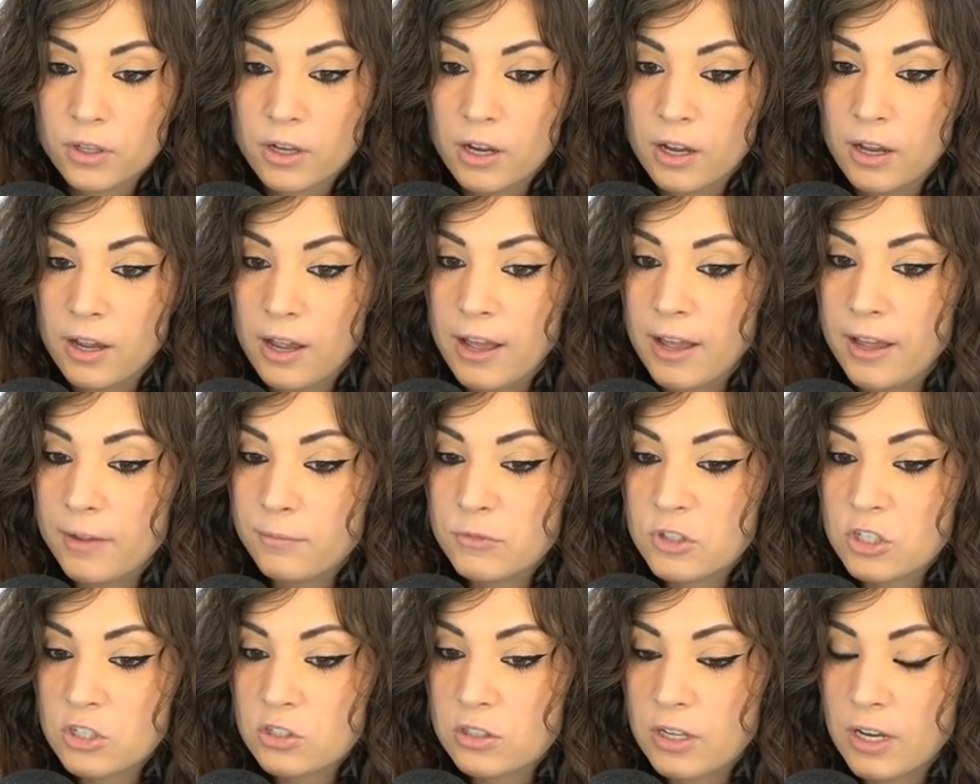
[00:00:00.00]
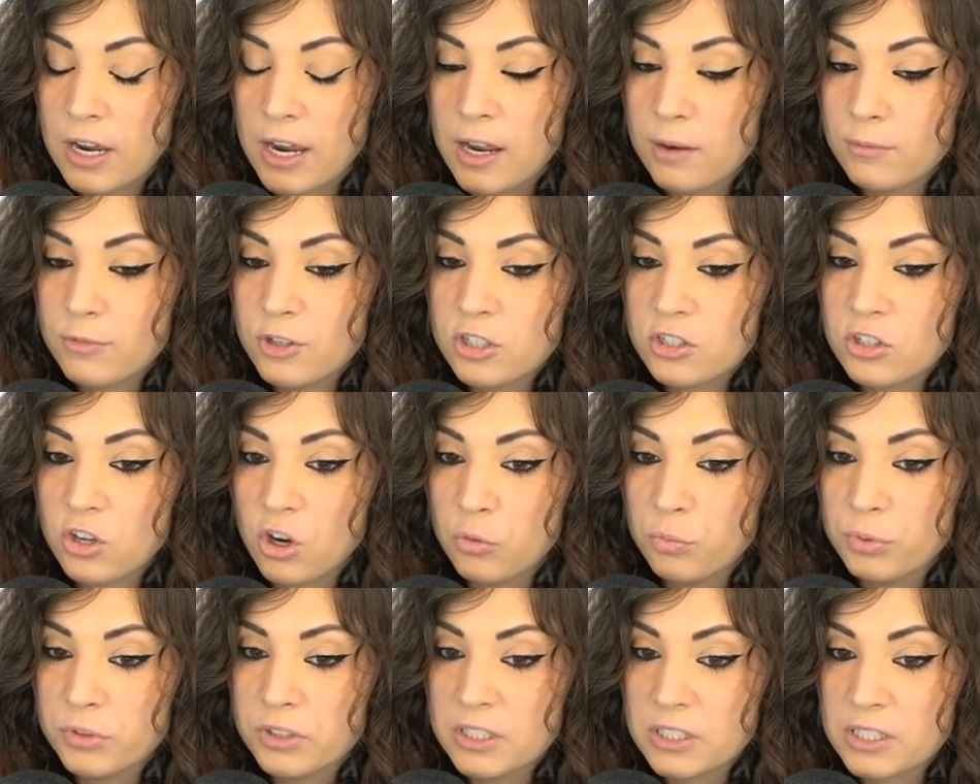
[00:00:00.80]
I'm just
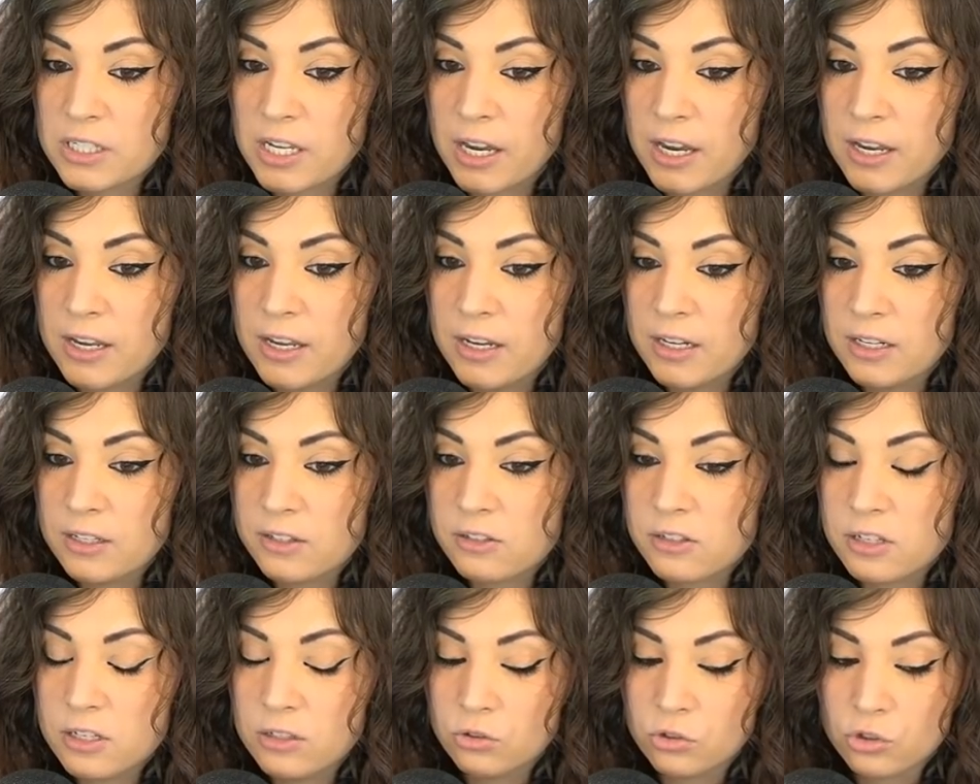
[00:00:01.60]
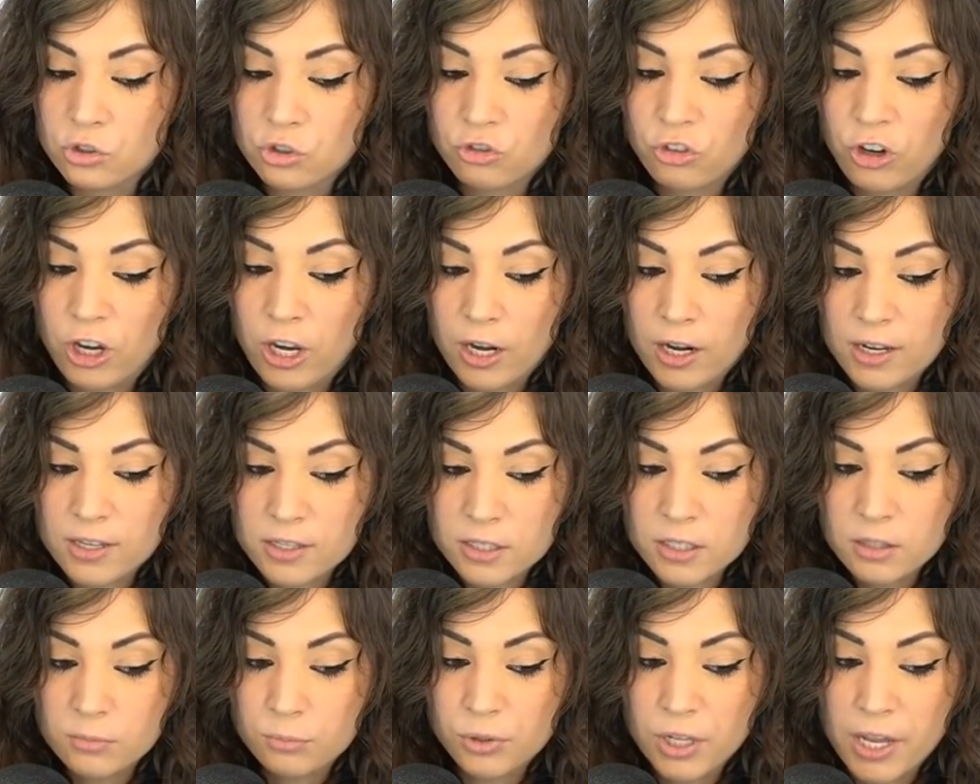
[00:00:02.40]
hoping this guy ain't a Steelers fan. I
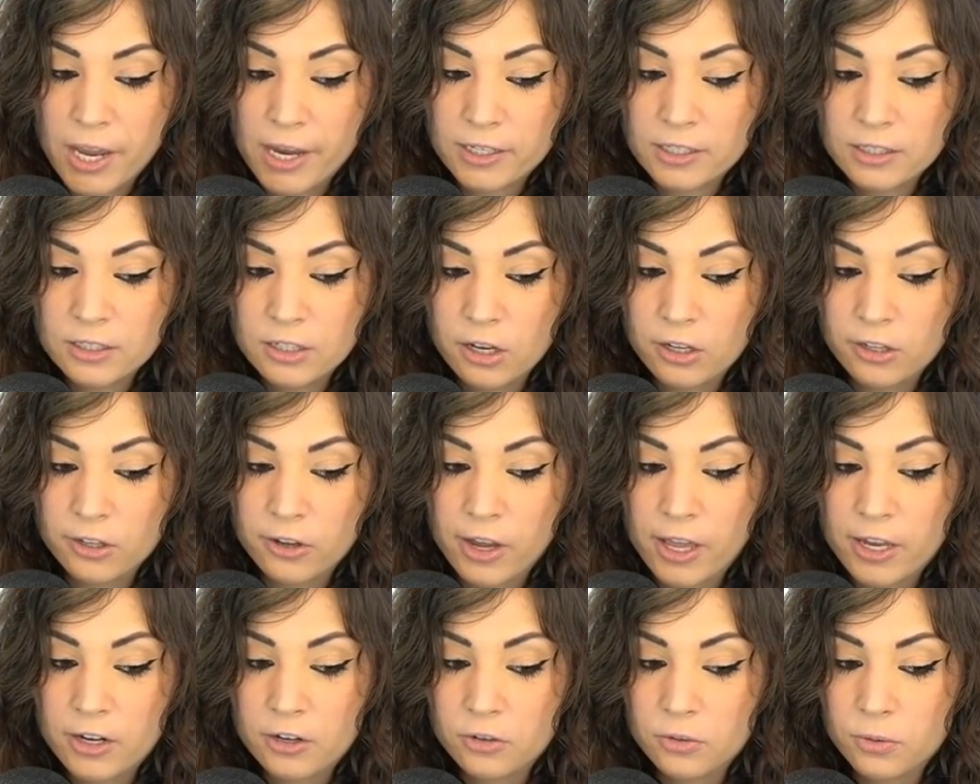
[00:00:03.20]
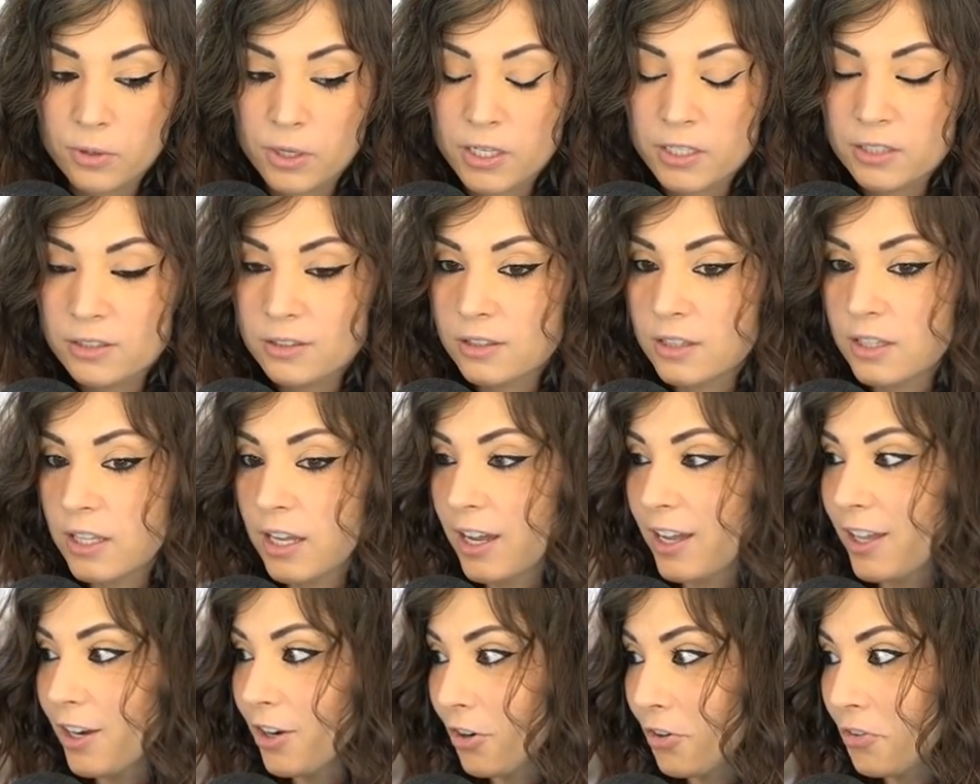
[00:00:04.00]
see the black and yellow. I
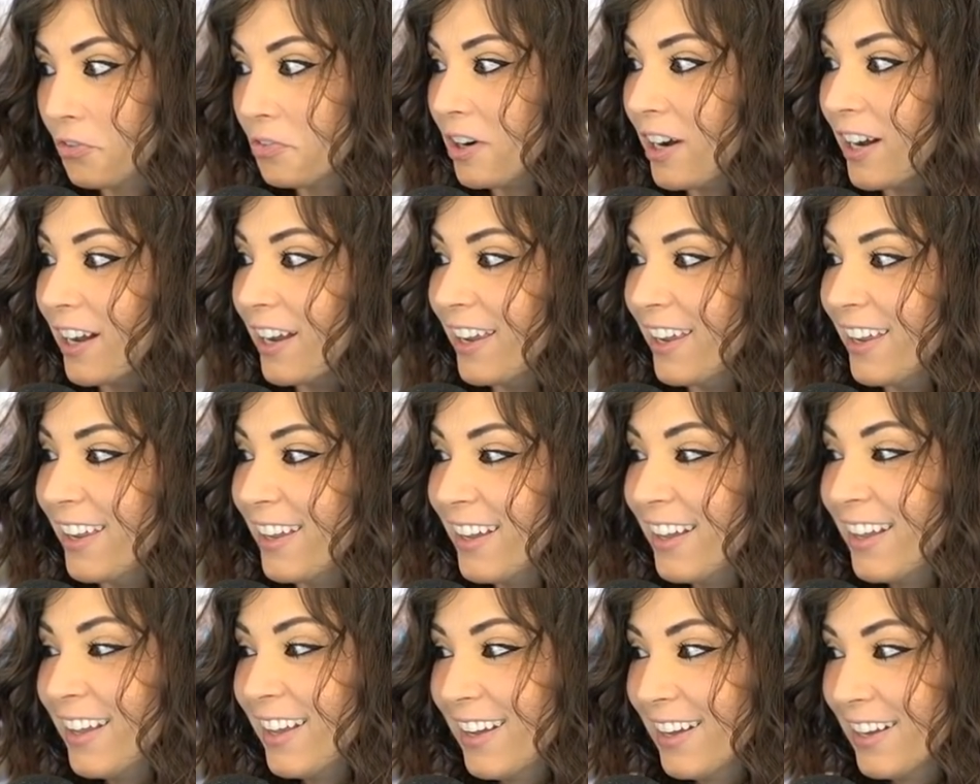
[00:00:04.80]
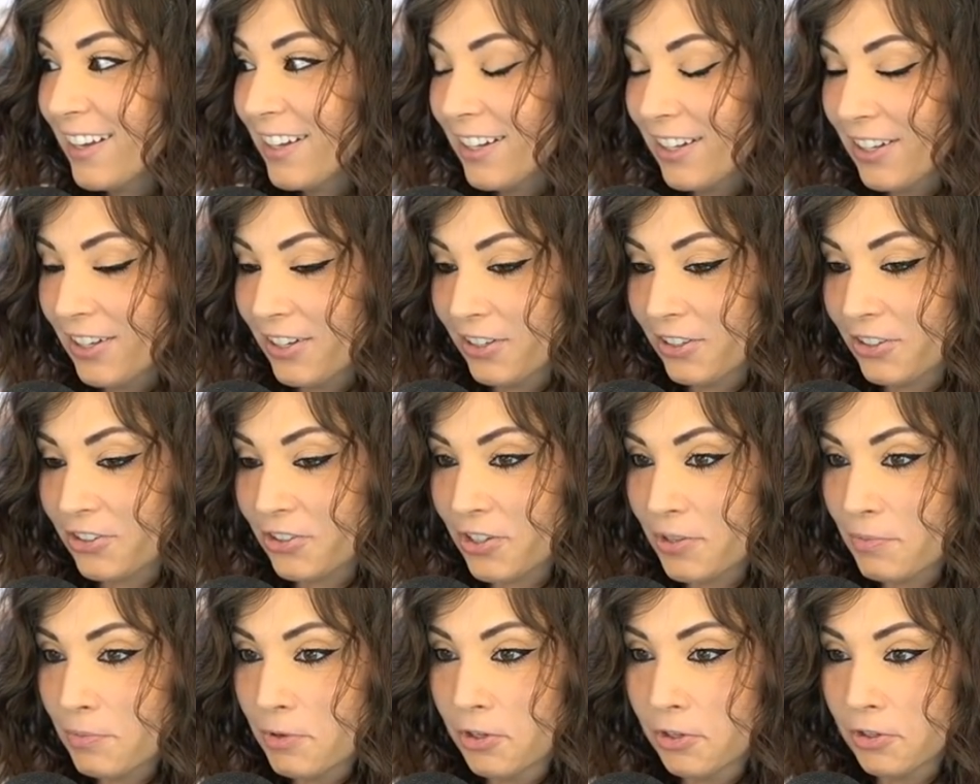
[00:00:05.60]
don't want a
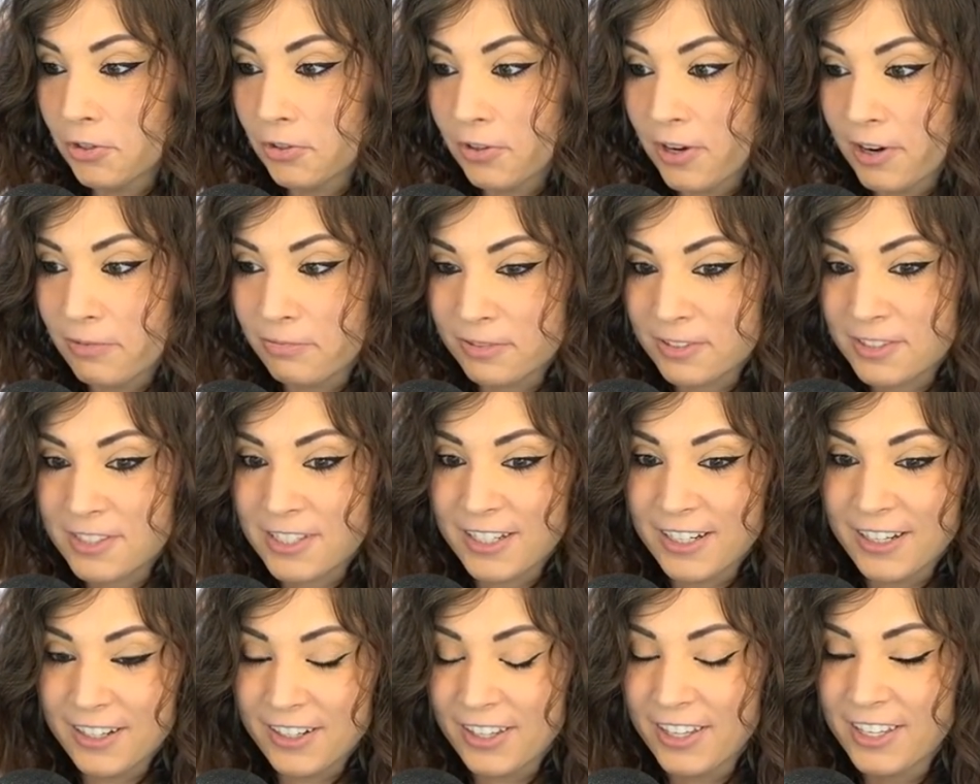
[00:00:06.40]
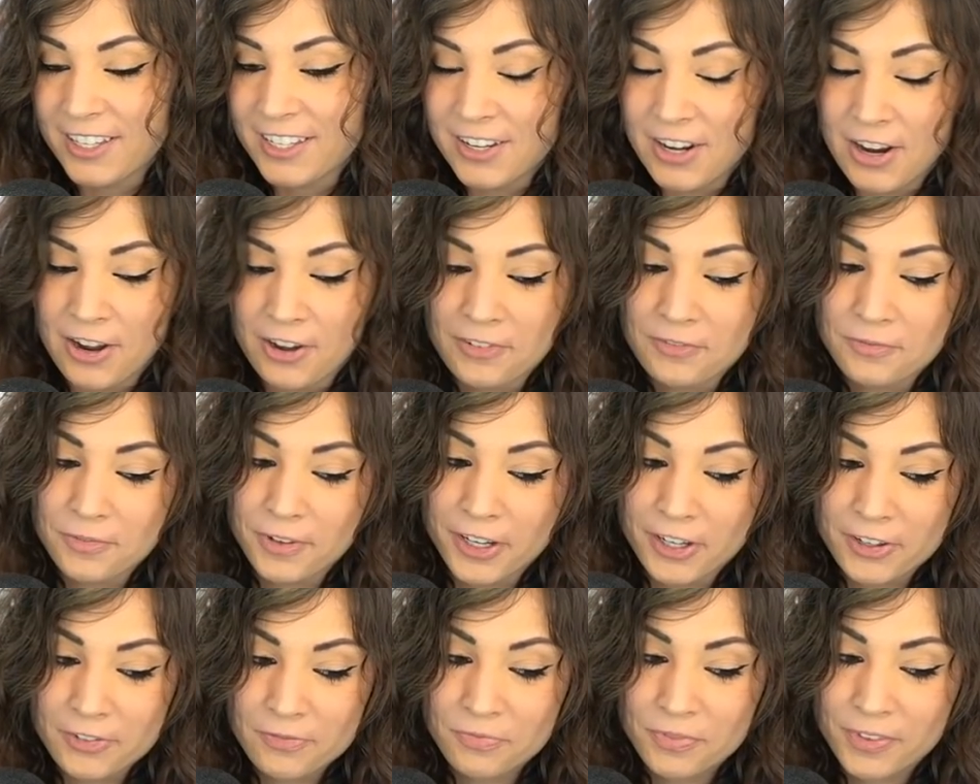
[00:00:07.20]
criminal representing us. No,
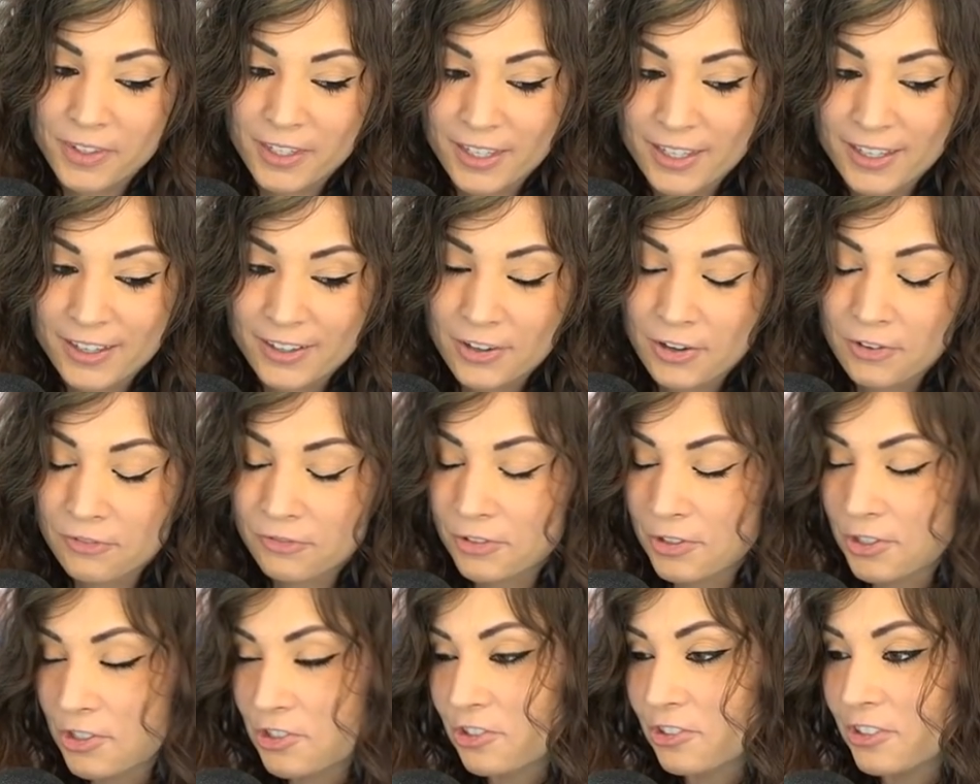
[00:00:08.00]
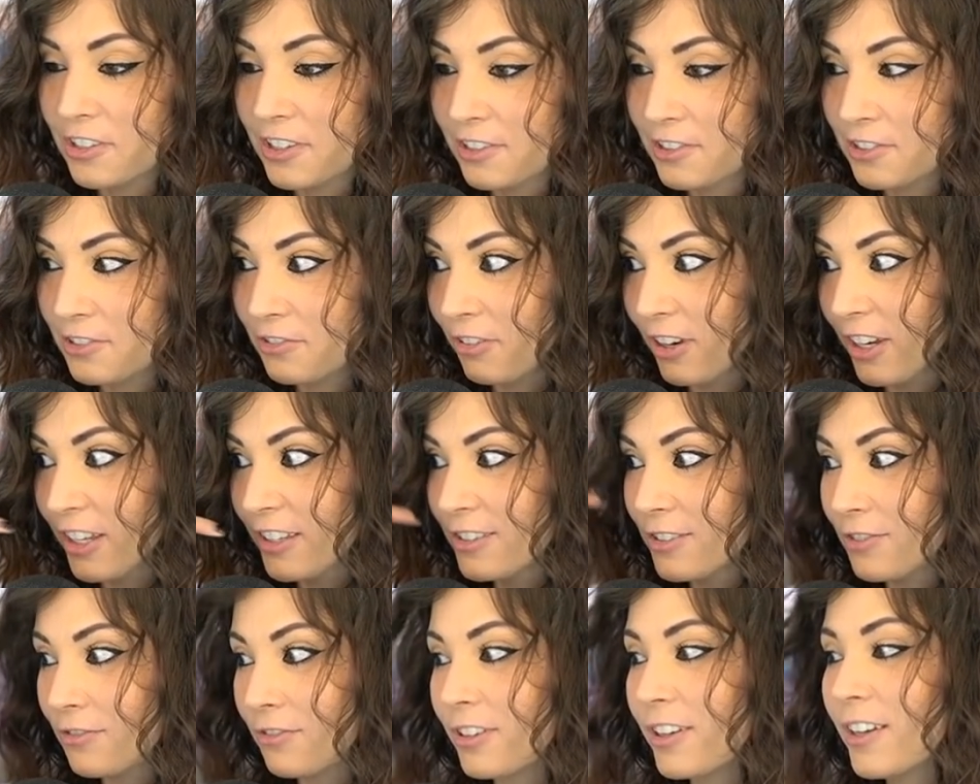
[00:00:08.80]
but unfortunately, there's
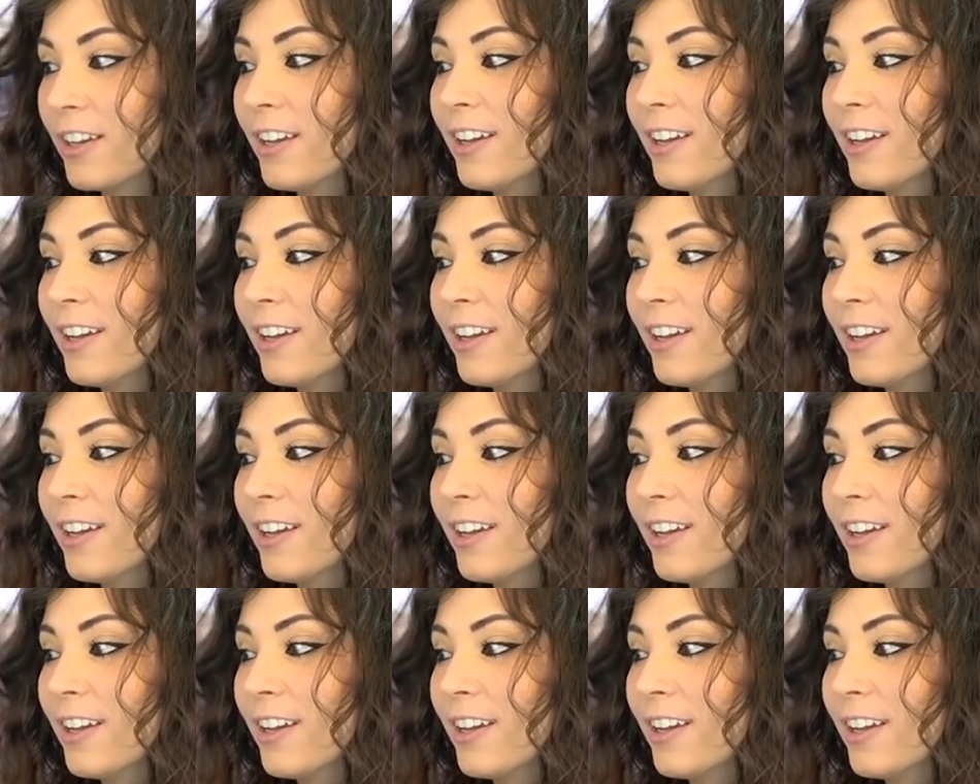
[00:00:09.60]
fans of